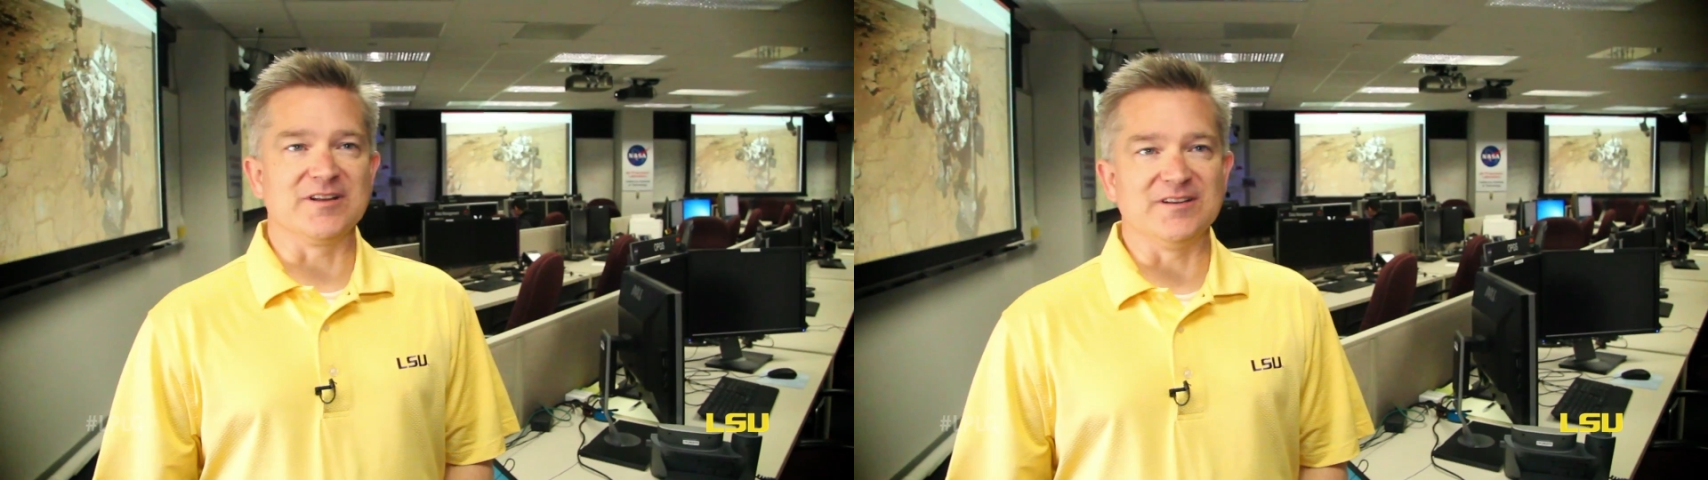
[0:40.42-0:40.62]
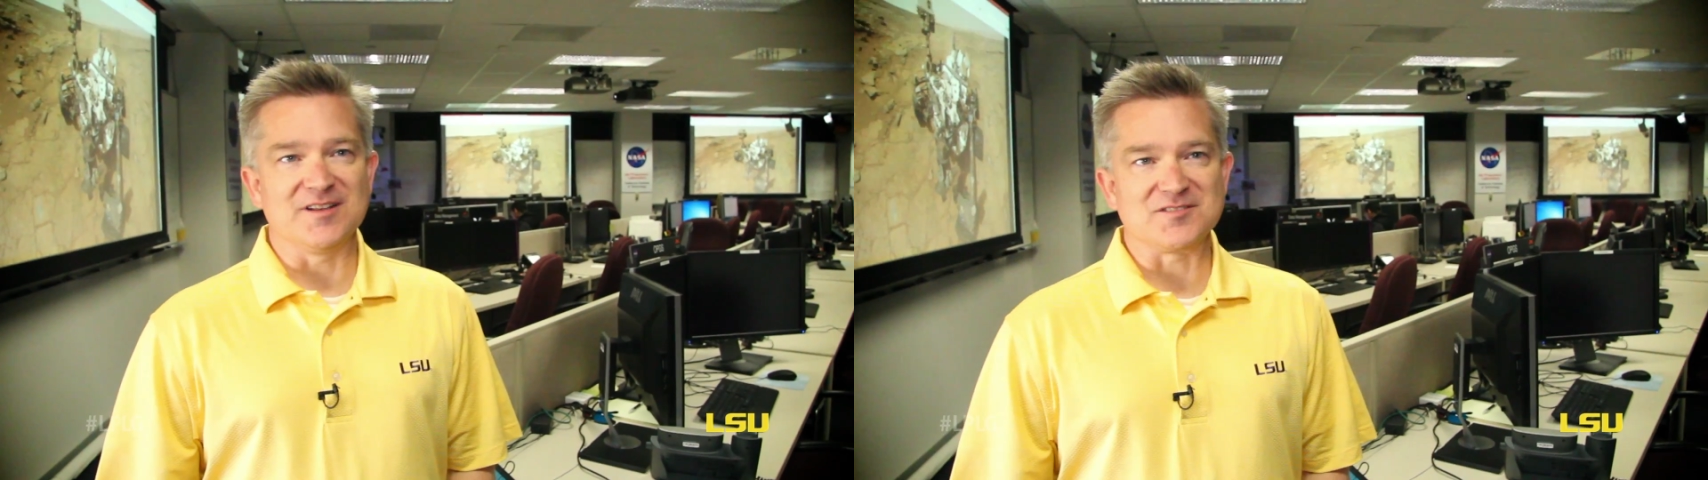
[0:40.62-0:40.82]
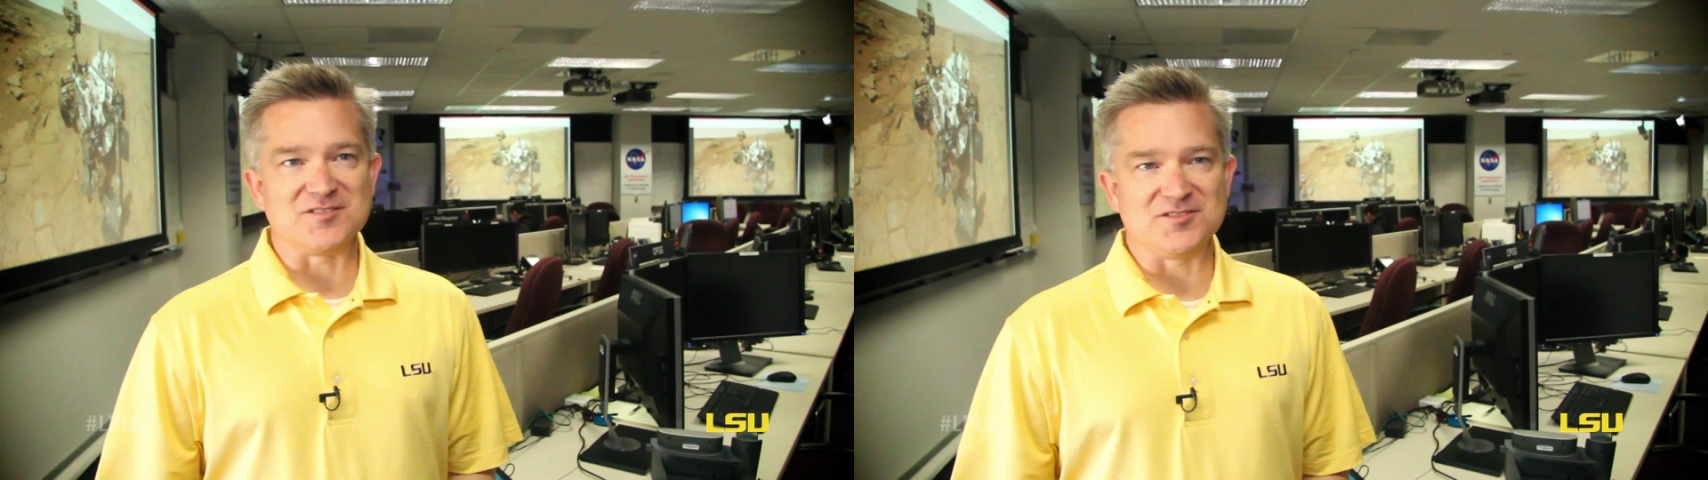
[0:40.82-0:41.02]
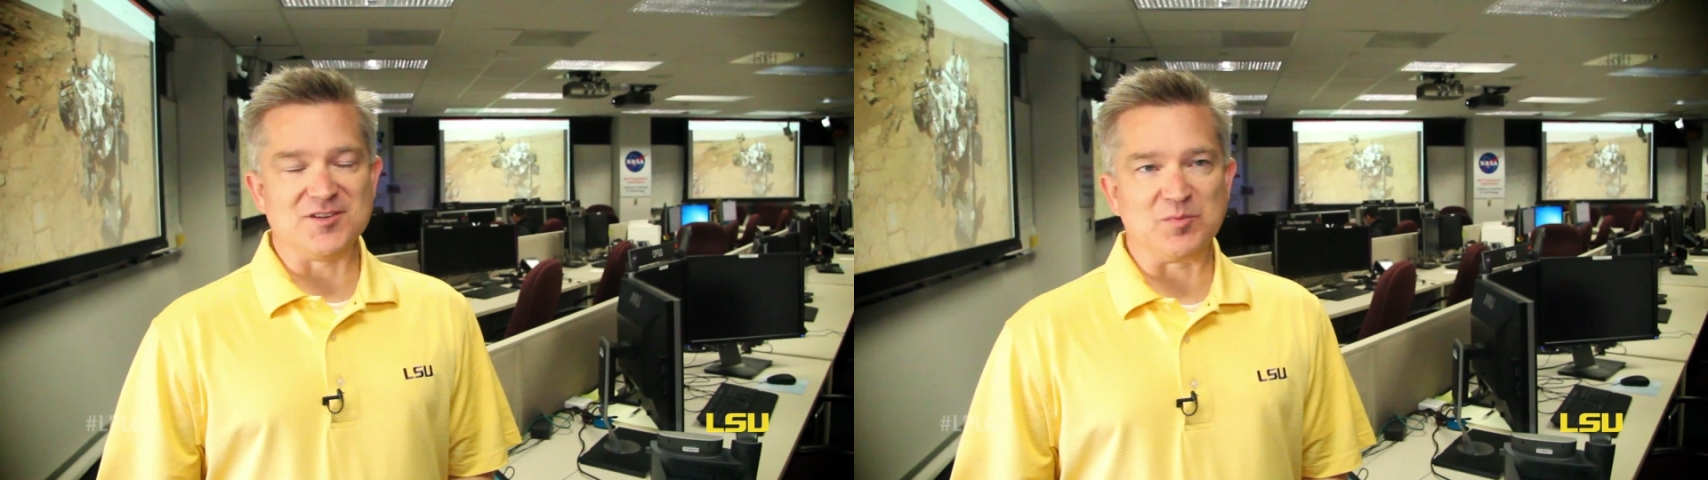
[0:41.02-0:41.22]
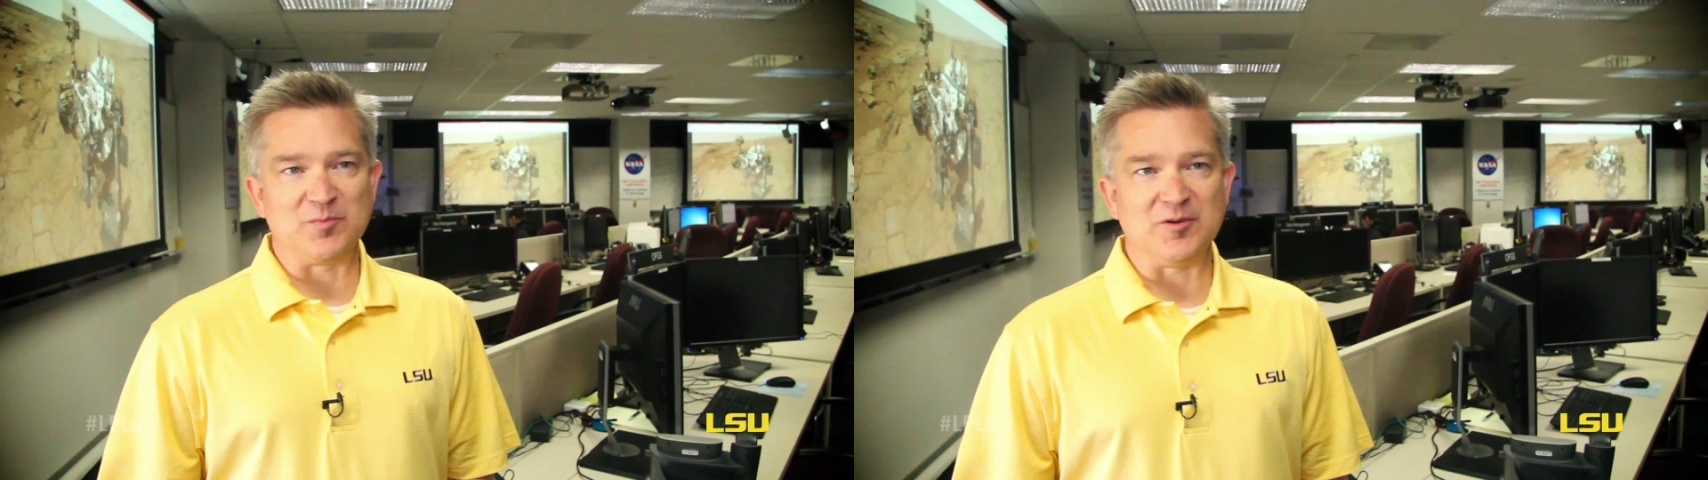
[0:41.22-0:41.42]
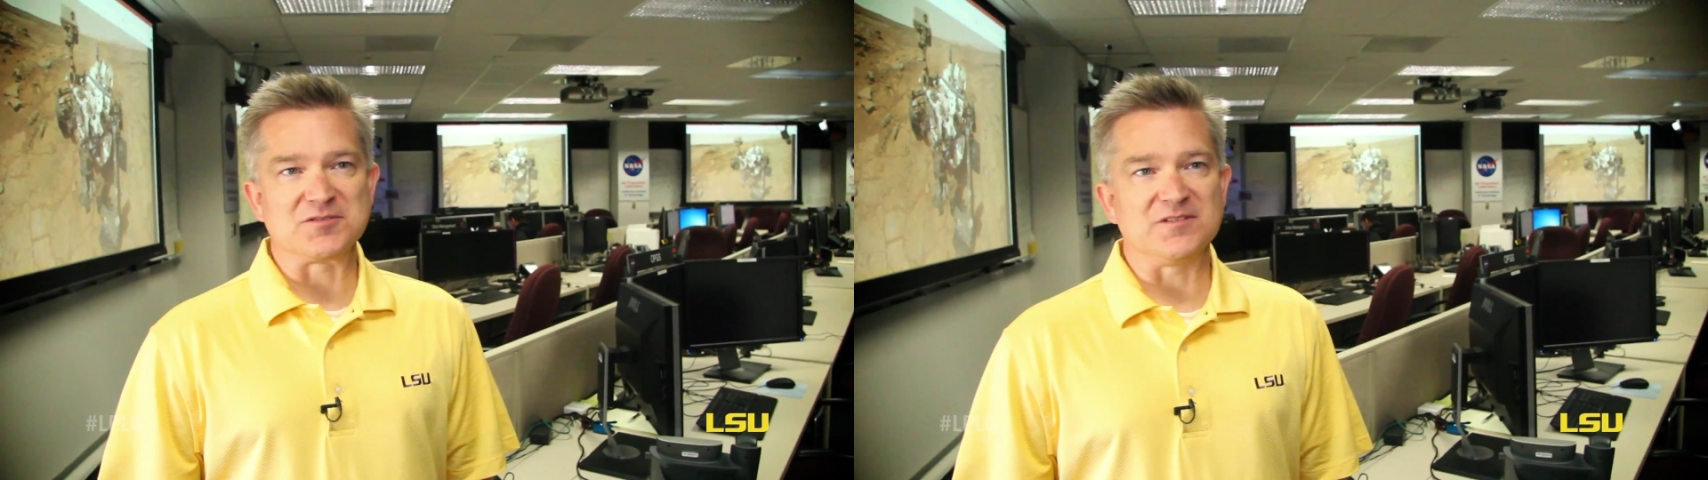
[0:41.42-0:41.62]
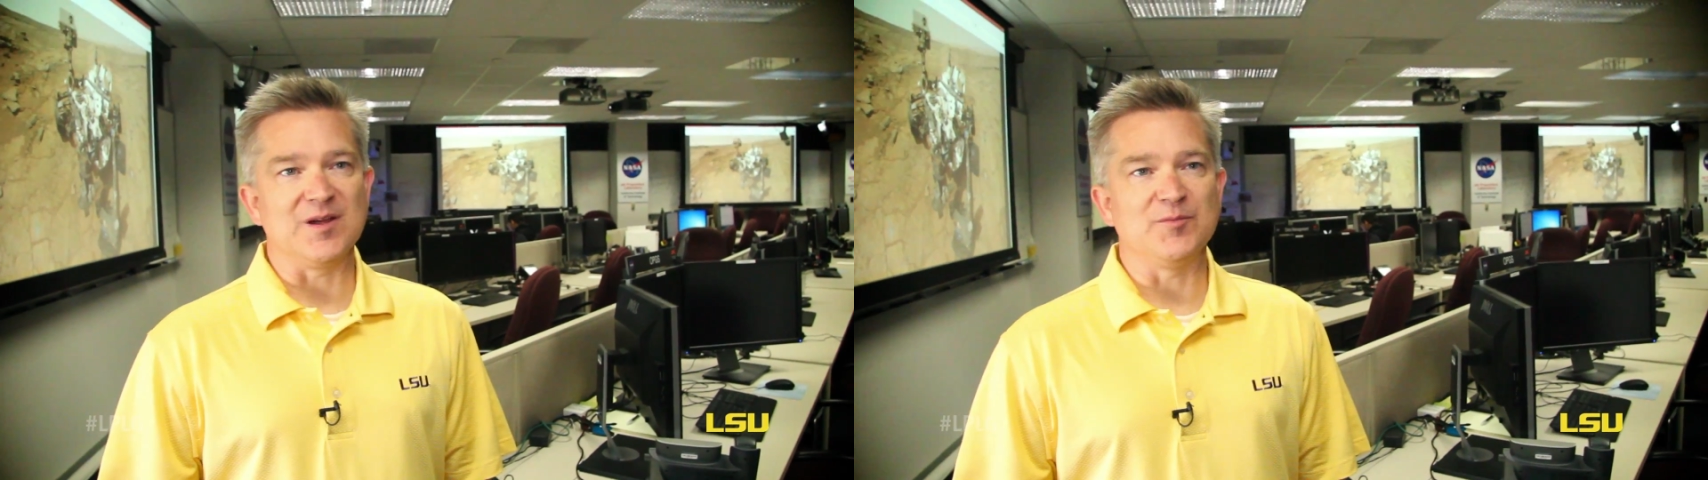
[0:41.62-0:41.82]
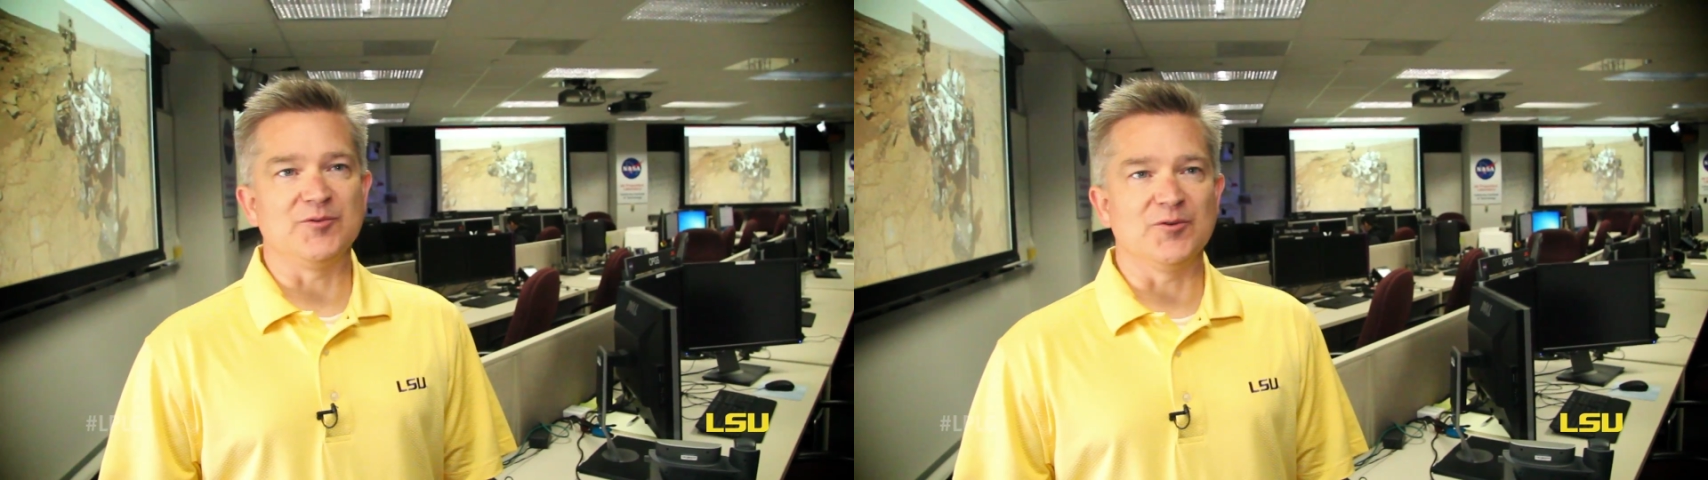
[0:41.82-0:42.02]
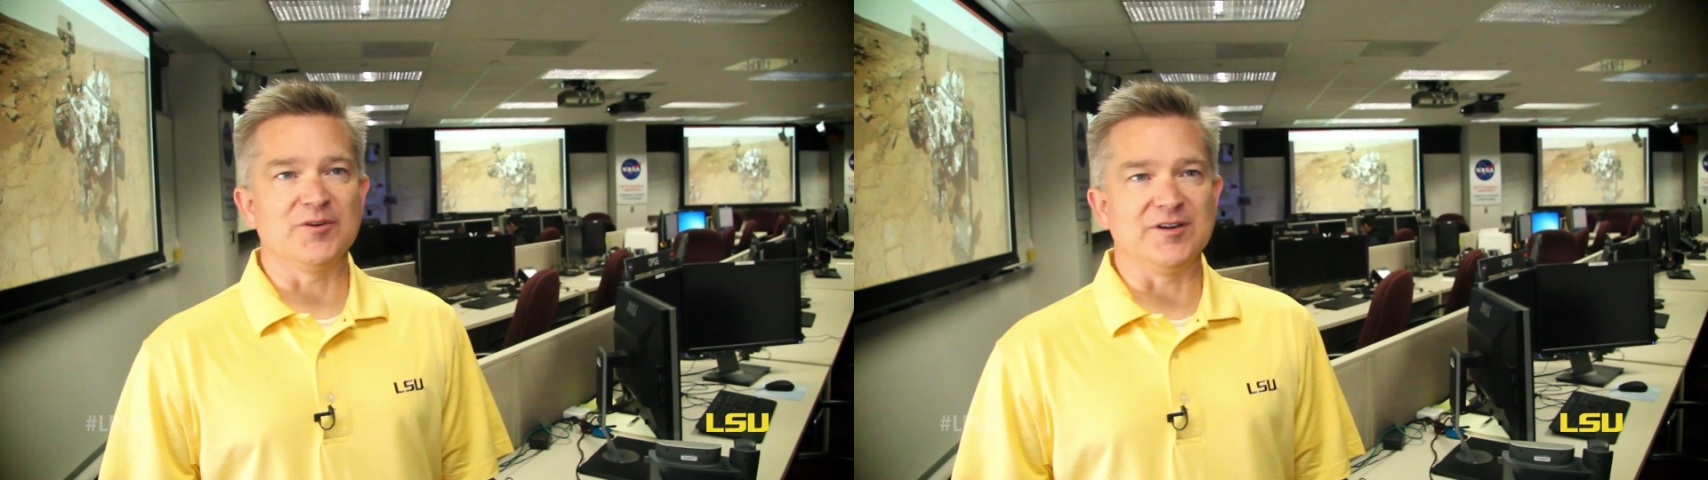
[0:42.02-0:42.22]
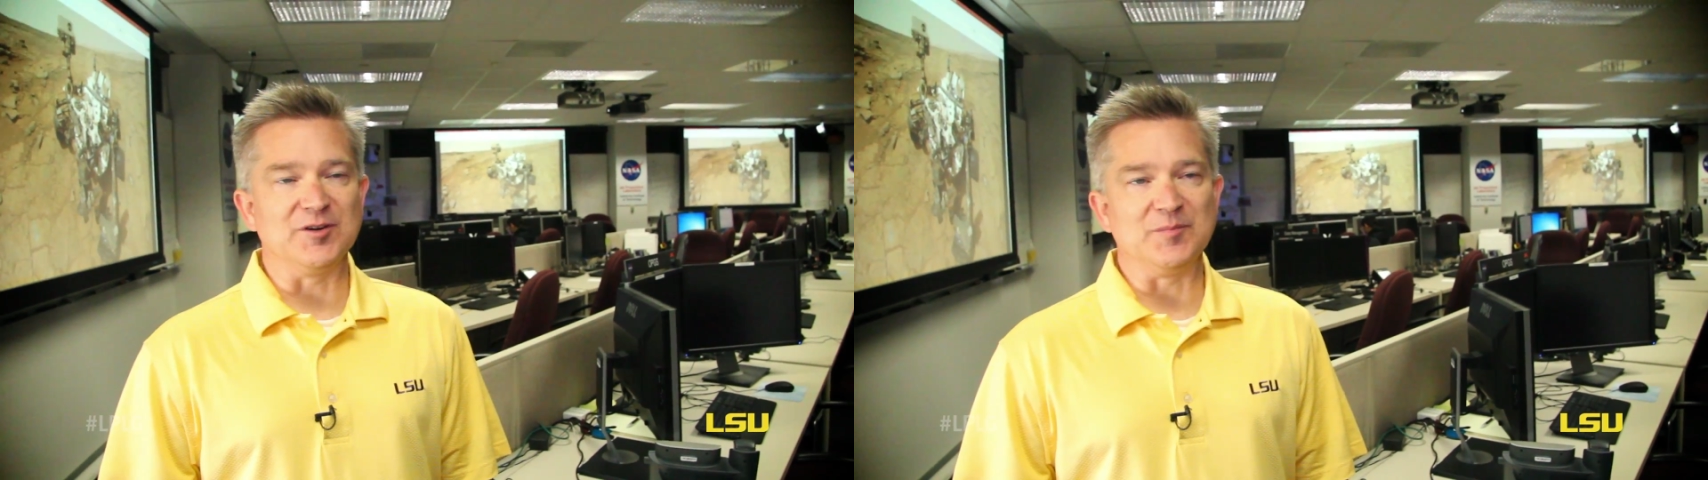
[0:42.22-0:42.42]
work at NASA's Jet Propulsion Laboratory